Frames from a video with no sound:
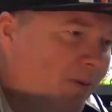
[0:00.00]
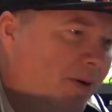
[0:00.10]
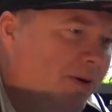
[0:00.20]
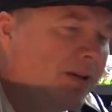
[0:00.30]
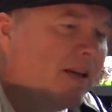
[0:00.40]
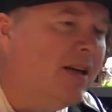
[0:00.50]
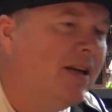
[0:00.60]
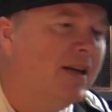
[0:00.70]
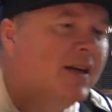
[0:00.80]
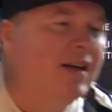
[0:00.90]
work.
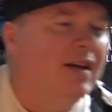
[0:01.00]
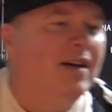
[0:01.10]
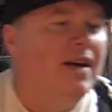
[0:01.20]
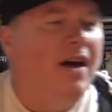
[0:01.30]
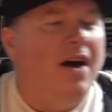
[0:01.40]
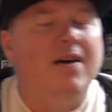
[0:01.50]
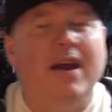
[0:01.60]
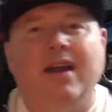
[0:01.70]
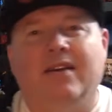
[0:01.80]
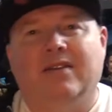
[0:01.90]

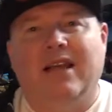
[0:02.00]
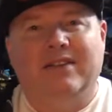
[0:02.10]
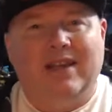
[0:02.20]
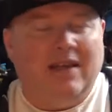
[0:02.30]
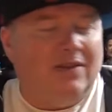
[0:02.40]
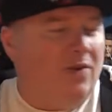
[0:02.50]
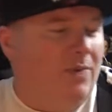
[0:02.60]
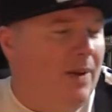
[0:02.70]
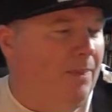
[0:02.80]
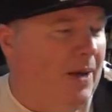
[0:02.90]
Okay, so that's it. That's all
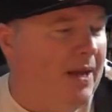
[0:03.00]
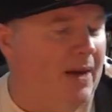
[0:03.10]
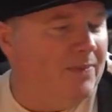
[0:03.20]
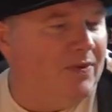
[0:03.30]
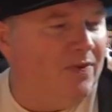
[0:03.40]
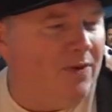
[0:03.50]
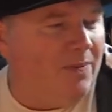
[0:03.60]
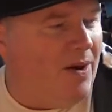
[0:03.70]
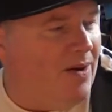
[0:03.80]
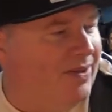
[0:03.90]
my pickups for
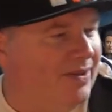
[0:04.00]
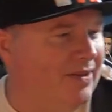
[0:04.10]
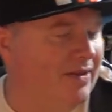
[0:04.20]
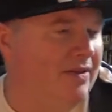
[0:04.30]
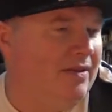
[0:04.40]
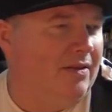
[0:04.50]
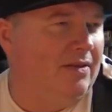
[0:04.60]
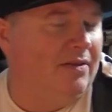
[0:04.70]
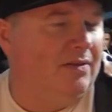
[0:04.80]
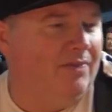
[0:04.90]
the
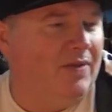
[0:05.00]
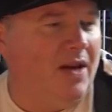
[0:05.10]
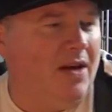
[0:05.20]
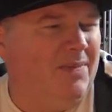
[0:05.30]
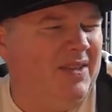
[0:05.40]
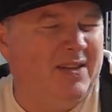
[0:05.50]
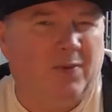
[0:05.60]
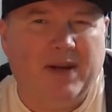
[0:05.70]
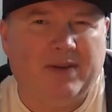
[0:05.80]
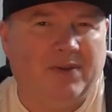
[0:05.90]
past 6
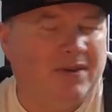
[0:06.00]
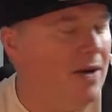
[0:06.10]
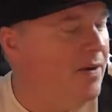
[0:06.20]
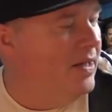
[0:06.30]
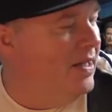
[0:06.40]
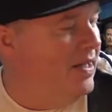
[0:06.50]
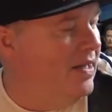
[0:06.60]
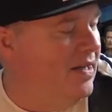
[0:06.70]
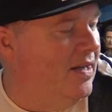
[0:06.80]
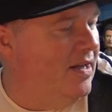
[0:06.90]
weeks or so.
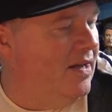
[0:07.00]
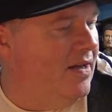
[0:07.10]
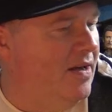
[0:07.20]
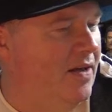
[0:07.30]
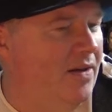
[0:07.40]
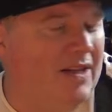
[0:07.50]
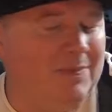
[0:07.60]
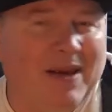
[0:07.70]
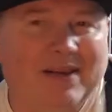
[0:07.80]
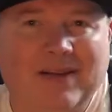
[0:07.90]
Nice
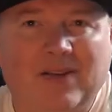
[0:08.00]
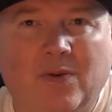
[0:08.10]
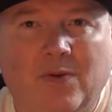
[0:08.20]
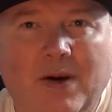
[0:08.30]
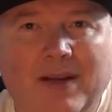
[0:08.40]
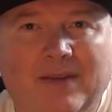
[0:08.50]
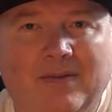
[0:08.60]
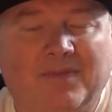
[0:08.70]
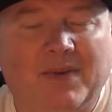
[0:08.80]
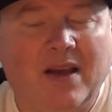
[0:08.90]
mix, as always.
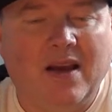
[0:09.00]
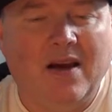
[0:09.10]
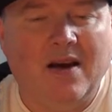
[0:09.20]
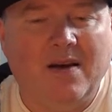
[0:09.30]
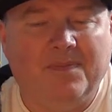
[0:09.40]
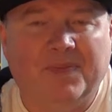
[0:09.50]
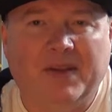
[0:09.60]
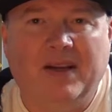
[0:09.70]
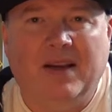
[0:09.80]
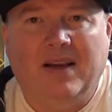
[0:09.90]

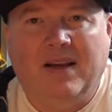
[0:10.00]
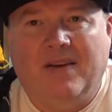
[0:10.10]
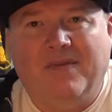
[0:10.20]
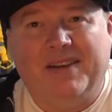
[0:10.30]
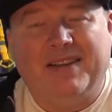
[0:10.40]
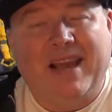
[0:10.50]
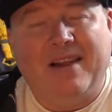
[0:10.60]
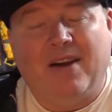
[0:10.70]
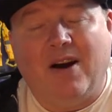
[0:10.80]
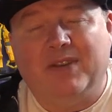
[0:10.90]
Thanks
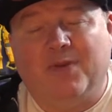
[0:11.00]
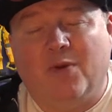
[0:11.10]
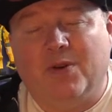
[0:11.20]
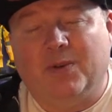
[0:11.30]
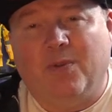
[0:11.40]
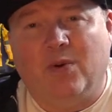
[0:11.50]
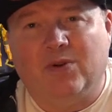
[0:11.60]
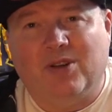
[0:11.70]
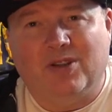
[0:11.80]
again, guys, for all your support to our